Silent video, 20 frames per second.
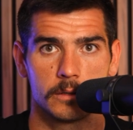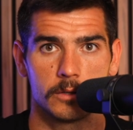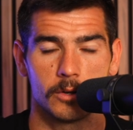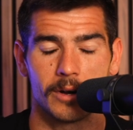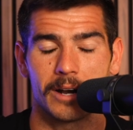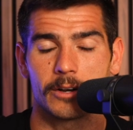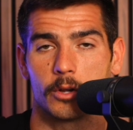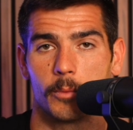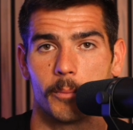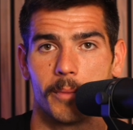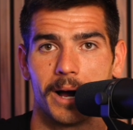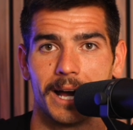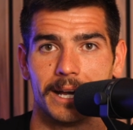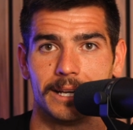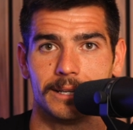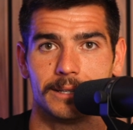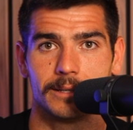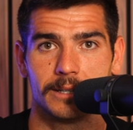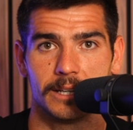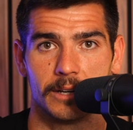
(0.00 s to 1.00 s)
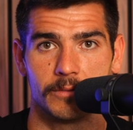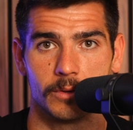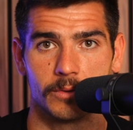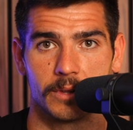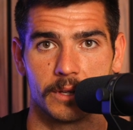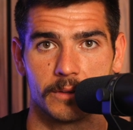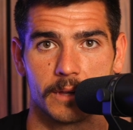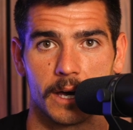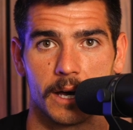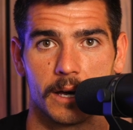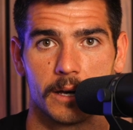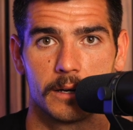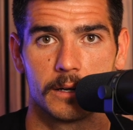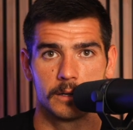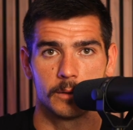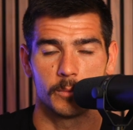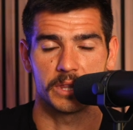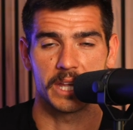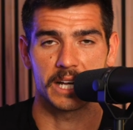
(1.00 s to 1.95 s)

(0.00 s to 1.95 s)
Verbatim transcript: You're out of your mind if you think that. But